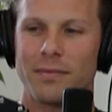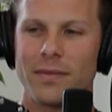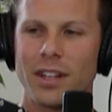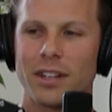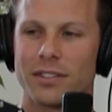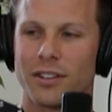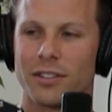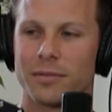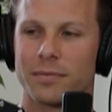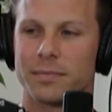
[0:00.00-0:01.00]

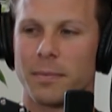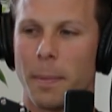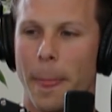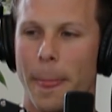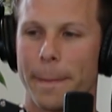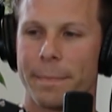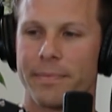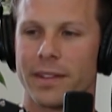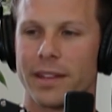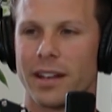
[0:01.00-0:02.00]
So,
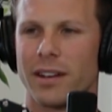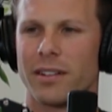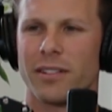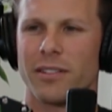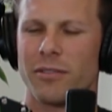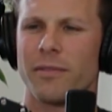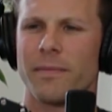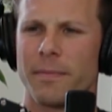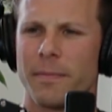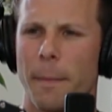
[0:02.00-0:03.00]
I mean, if you really